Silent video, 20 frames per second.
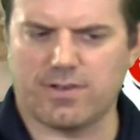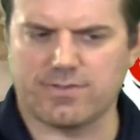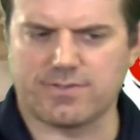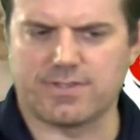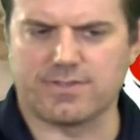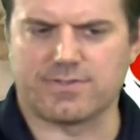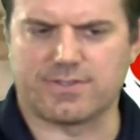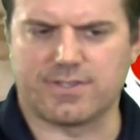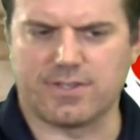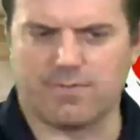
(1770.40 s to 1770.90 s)

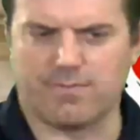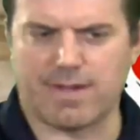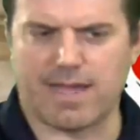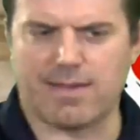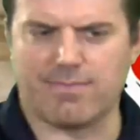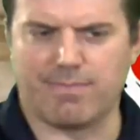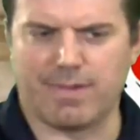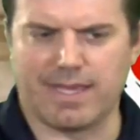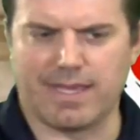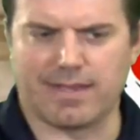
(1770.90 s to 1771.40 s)
still
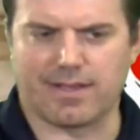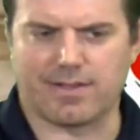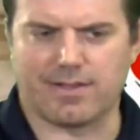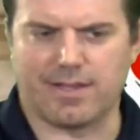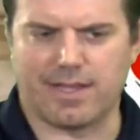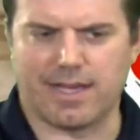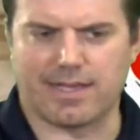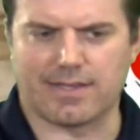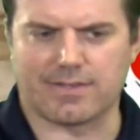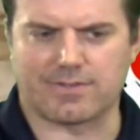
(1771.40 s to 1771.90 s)
might be in
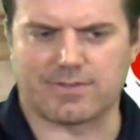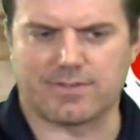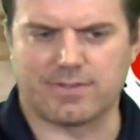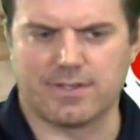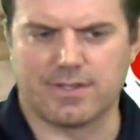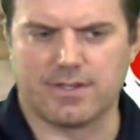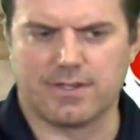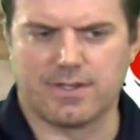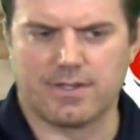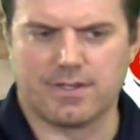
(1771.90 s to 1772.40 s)
Class
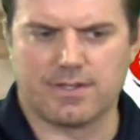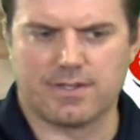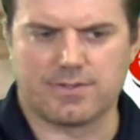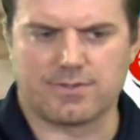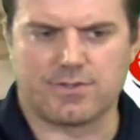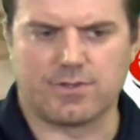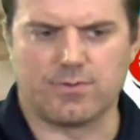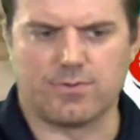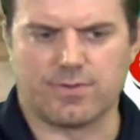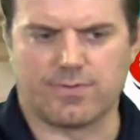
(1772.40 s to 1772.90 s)

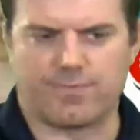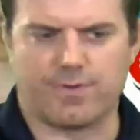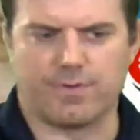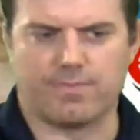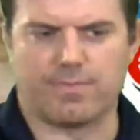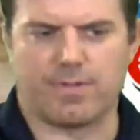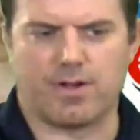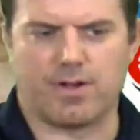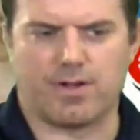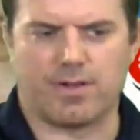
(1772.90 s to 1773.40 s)
2 in
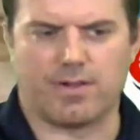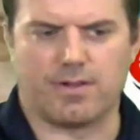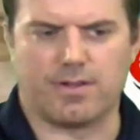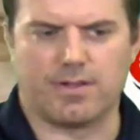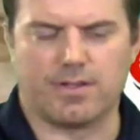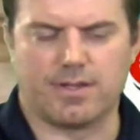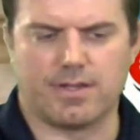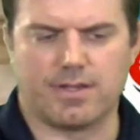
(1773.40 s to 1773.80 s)
football.